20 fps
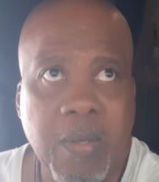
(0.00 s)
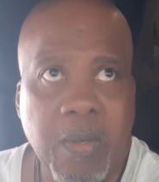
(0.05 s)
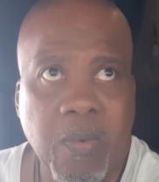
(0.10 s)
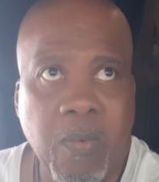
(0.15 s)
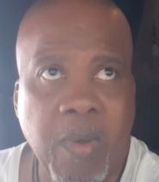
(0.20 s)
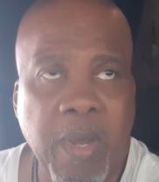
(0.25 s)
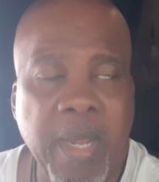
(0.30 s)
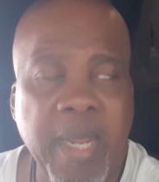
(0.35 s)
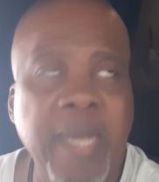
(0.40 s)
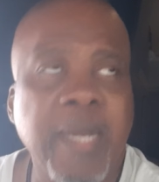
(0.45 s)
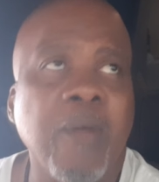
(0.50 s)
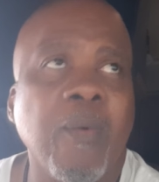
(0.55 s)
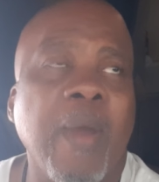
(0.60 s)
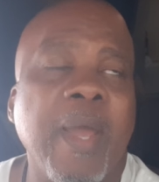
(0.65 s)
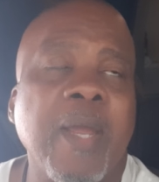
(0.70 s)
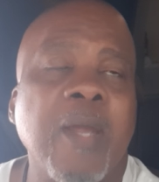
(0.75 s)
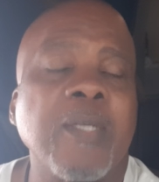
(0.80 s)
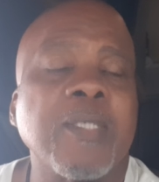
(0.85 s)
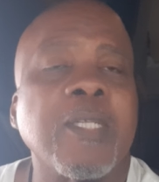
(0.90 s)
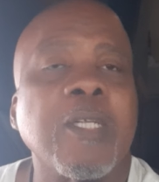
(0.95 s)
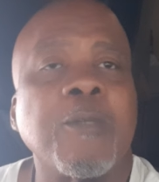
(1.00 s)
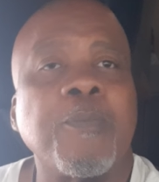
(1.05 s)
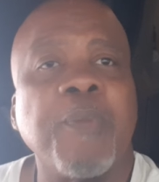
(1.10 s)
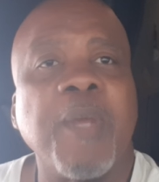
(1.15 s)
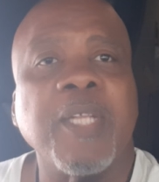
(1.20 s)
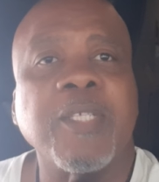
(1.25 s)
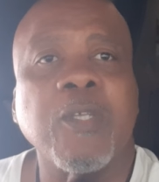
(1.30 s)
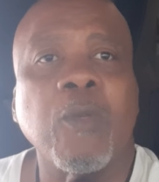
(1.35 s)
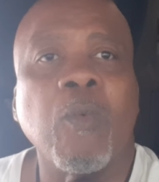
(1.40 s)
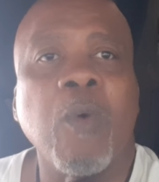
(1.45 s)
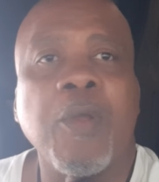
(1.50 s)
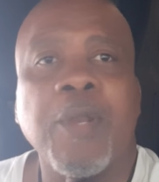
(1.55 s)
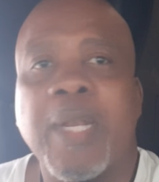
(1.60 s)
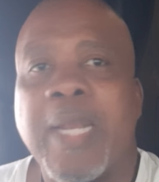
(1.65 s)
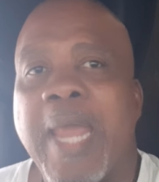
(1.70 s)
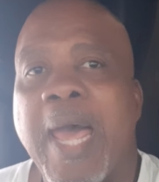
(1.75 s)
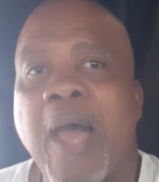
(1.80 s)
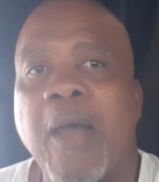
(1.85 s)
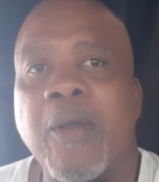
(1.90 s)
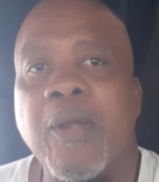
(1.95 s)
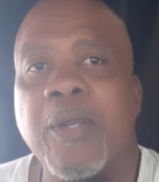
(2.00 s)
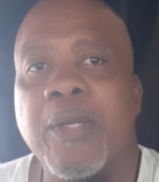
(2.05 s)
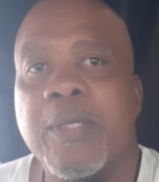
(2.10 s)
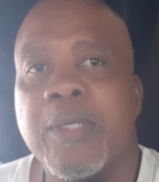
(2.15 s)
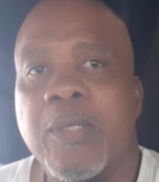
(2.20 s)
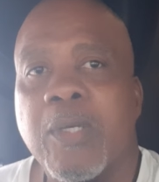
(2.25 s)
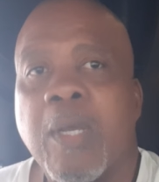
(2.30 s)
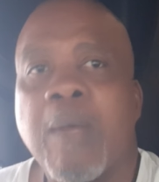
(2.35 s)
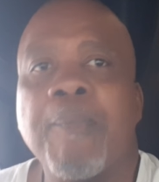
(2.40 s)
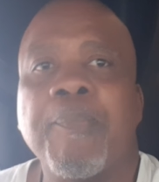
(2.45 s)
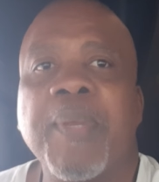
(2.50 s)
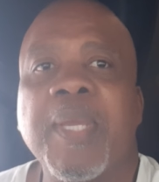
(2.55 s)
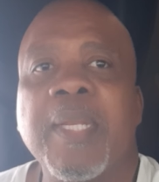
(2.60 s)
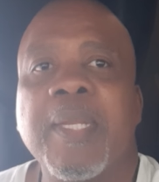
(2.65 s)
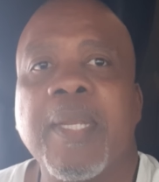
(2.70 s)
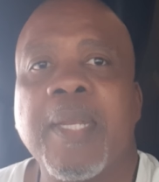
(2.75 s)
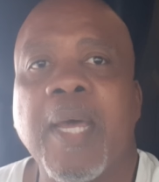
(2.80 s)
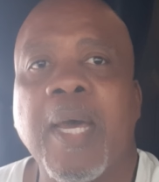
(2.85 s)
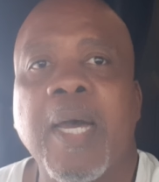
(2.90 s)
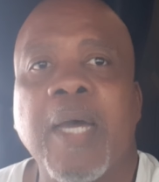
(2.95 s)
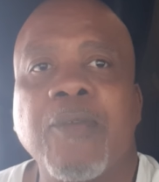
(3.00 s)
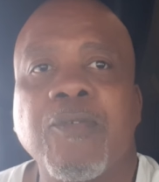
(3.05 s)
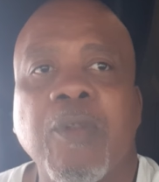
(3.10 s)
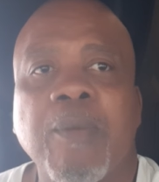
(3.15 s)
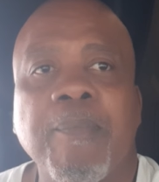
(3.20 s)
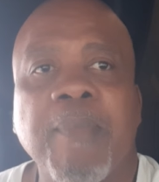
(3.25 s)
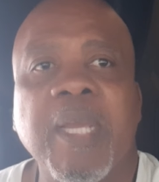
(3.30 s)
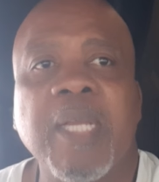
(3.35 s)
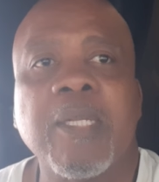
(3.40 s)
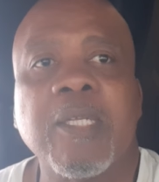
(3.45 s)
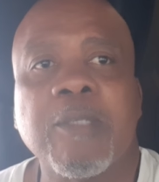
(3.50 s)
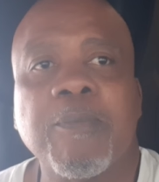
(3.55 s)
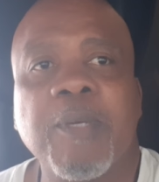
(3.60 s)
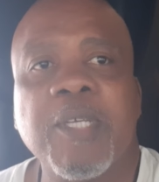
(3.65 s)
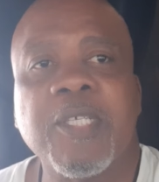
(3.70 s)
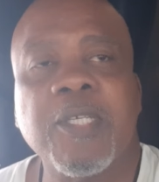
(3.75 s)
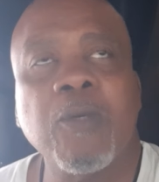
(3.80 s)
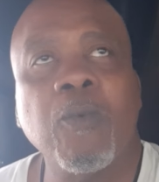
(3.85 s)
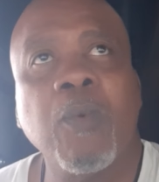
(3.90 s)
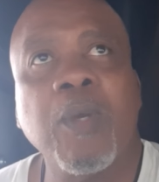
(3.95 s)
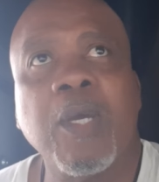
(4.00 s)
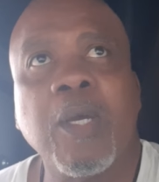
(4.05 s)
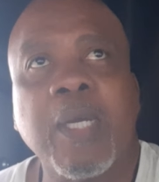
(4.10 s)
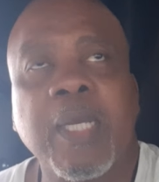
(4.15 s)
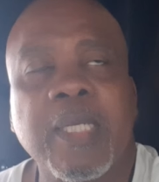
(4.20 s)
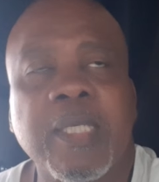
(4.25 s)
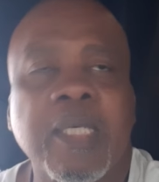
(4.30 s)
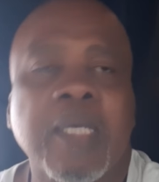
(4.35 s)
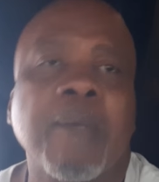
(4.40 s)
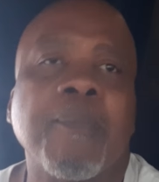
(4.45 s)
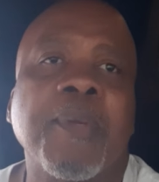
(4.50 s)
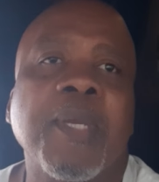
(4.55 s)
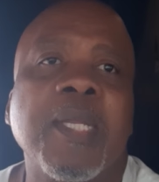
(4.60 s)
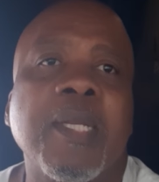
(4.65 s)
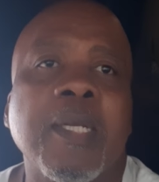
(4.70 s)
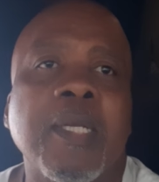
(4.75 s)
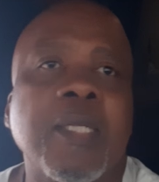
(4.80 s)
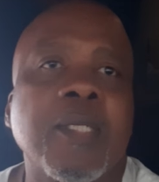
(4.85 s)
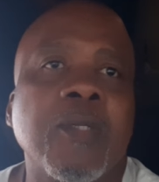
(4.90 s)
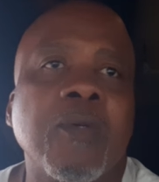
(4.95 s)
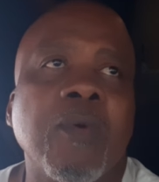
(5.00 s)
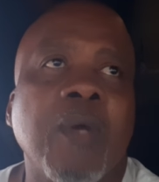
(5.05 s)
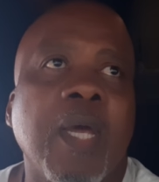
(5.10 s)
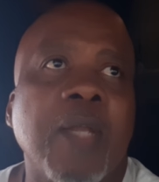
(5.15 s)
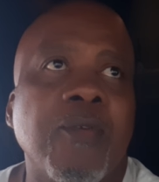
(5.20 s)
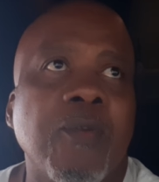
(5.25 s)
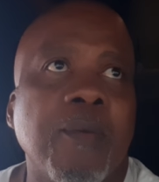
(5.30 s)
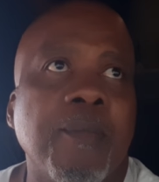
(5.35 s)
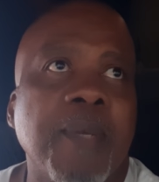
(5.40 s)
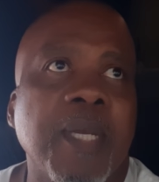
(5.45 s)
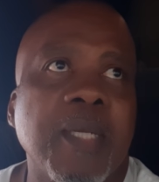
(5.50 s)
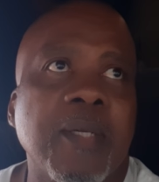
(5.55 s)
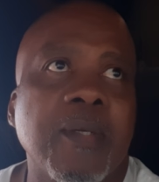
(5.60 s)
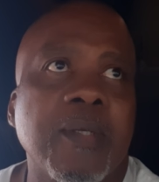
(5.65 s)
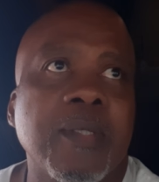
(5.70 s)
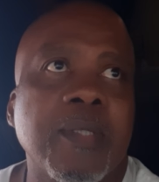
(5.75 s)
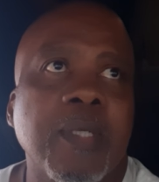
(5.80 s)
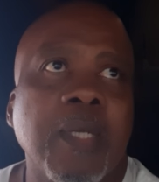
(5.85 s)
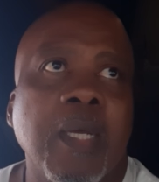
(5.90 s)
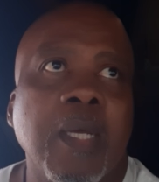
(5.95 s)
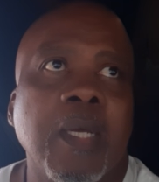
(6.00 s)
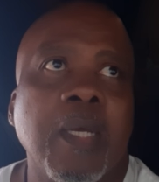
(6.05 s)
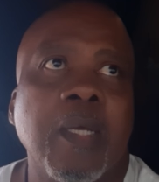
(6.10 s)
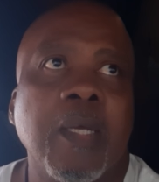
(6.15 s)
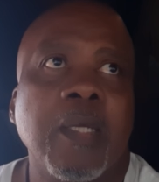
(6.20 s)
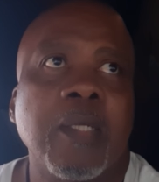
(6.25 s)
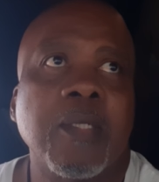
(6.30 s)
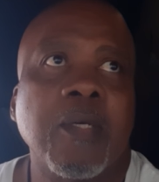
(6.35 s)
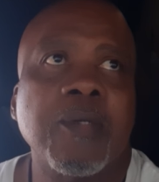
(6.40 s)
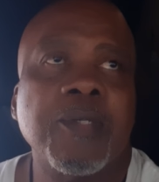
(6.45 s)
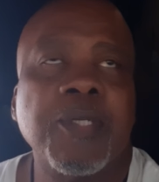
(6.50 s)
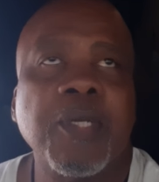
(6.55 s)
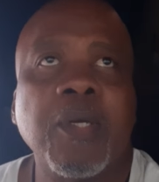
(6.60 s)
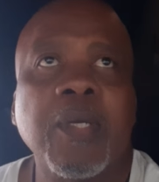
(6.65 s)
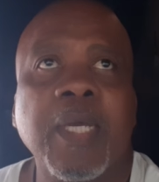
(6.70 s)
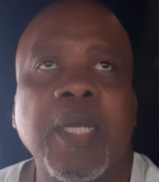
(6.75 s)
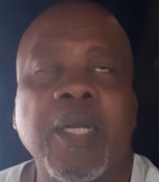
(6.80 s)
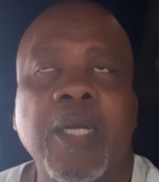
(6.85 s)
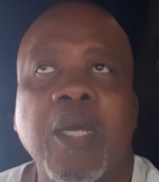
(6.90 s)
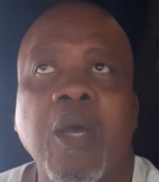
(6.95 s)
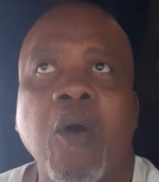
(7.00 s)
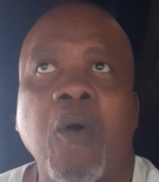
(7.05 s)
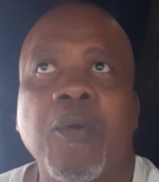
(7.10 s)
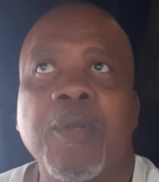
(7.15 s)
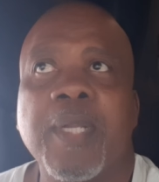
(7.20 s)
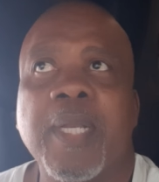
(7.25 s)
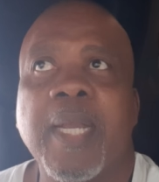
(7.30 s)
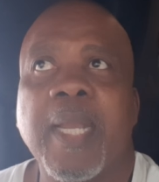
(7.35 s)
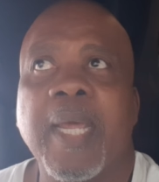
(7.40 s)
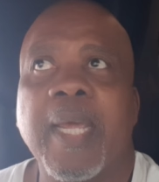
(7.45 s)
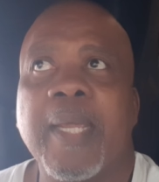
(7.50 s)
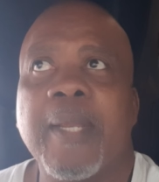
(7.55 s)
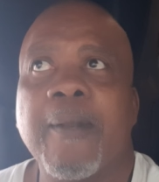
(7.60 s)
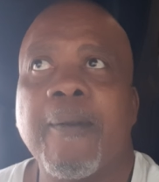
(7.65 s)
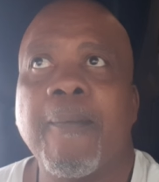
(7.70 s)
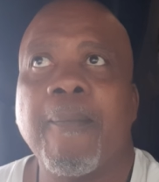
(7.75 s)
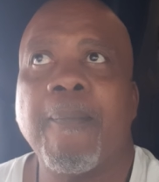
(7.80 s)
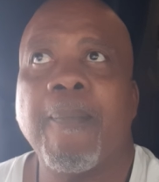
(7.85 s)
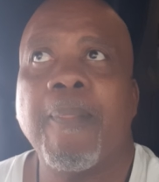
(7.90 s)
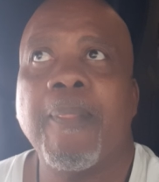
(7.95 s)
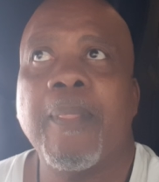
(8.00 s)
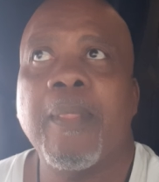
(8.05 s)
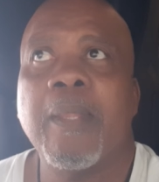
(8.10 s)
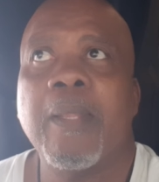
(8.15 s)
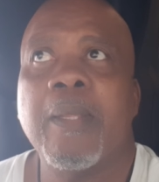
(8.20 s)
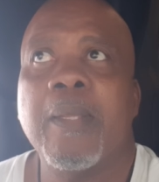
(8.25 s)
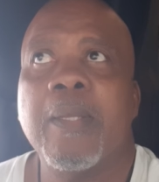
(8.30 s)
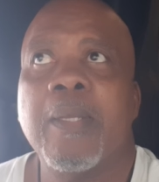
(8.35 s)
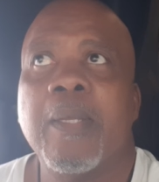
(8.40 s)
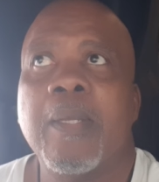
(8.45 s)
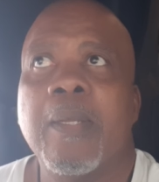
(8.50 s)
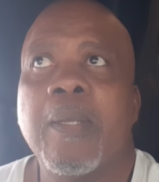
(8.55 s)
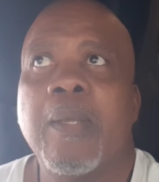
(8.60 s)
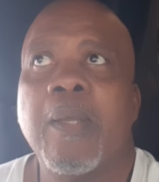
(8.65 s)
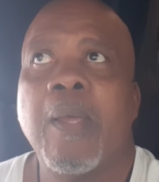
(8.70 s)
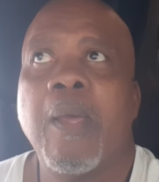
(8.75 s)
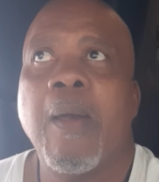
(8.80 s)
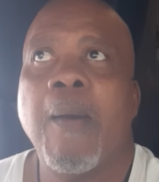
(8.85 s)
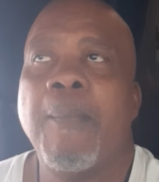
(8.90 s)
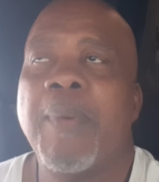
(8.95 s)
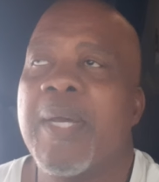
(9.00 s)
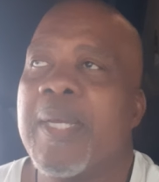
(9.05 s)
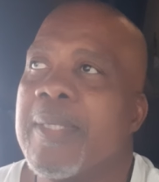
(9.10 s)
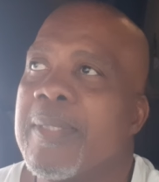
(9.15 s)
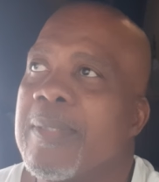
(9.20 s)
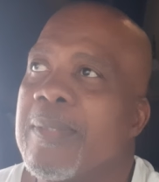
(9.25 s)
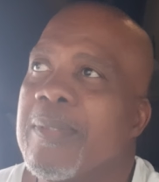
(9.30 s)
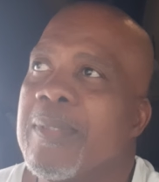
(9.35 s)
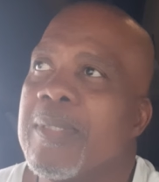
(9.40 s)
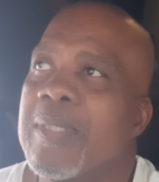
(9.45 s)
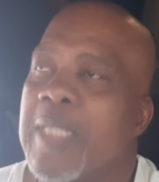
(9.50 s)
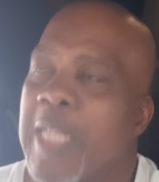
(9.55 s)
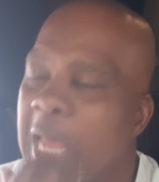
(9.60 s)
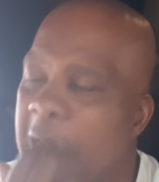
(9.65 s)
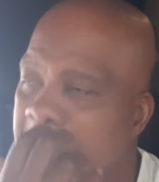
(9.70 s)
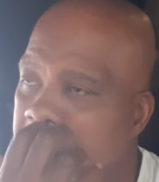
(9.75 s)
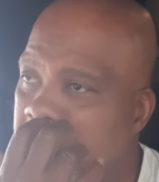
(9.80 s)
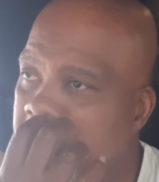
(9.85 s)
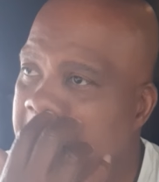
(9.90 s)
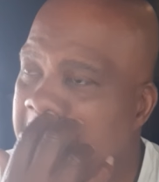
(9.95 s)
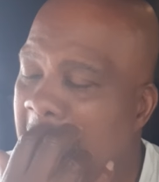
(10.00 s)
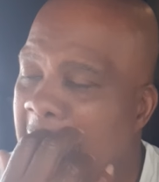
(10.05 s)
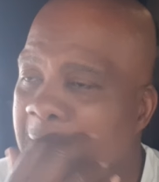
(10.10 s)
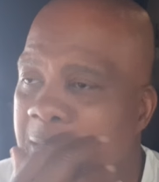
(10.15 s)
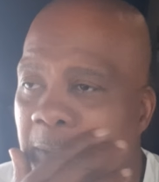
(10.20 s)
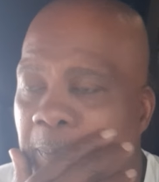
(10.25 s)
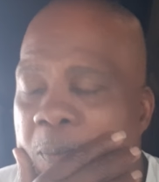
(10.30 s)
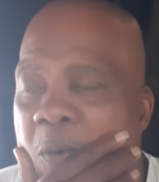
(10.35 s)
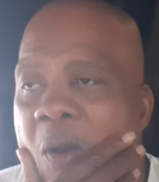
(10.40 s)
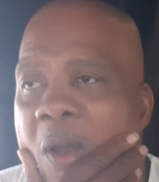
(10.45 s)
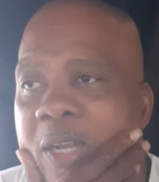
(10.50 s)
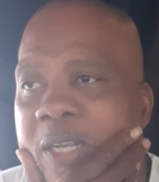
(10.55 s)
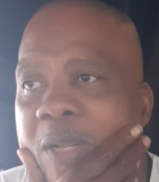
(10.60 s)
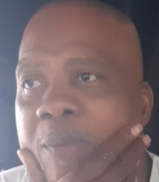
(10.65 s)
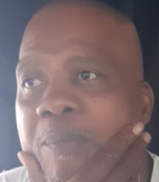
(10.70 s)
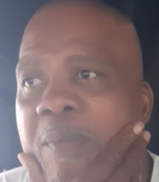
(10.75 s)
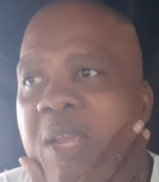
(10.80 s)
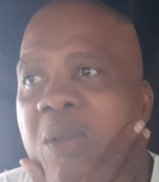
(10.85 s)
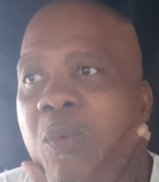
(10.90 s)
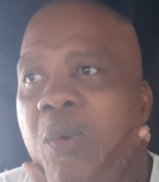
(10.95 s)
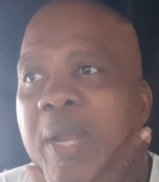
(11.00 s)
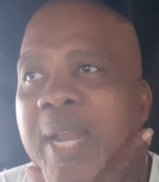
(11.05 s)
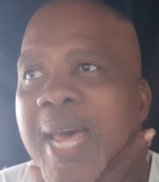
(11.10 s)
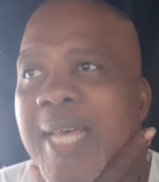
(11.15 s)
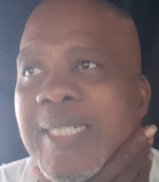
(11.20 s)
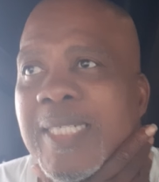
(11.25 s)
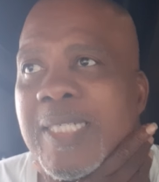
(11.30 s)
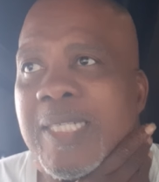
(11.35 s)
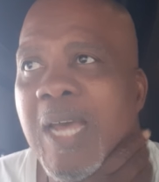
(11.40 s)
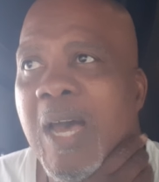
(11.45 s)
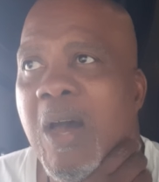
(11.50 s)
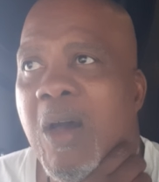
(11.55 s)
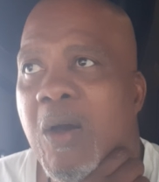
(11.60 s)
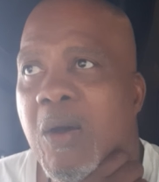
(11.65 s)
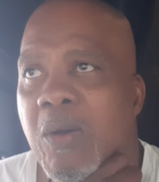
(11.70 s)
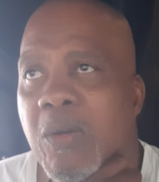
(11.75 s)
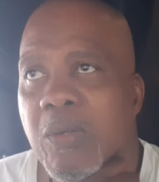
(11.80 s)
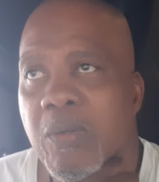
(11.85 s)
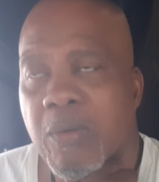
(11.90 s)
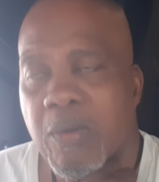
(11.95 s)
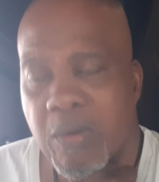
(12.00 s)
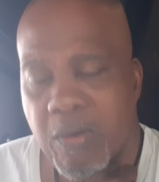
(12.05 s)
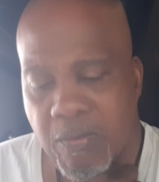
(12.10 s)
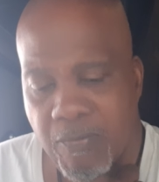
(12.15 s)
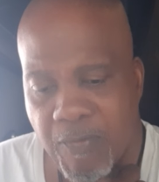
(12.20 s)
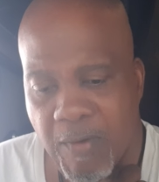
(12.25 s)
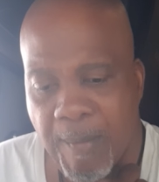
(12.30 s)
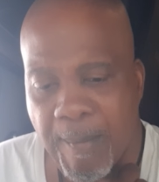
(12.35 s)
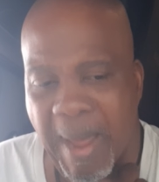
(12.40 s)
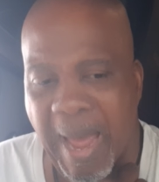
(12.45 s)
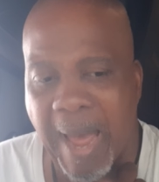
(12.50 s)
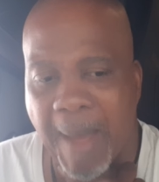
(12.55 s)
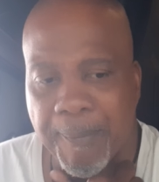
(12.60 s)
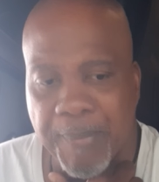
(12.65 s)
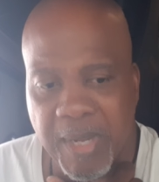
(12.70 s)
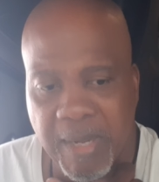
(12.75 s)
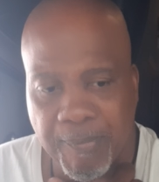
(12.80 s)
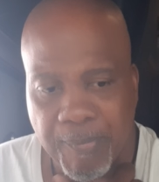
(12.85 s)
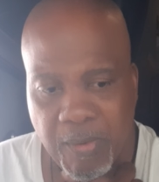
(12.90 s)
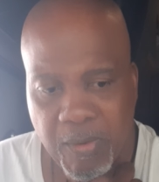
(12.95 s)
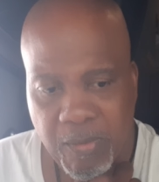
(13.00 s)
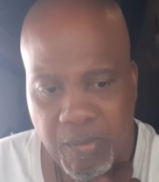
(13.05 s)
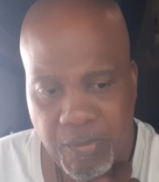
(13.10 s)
Well, anyway, her suspension won't allow her to compete in the 100 meters, but she will get to compete in the 200 meters. So she'll get a gold in that. But that's besides the point to me. What I saw from our people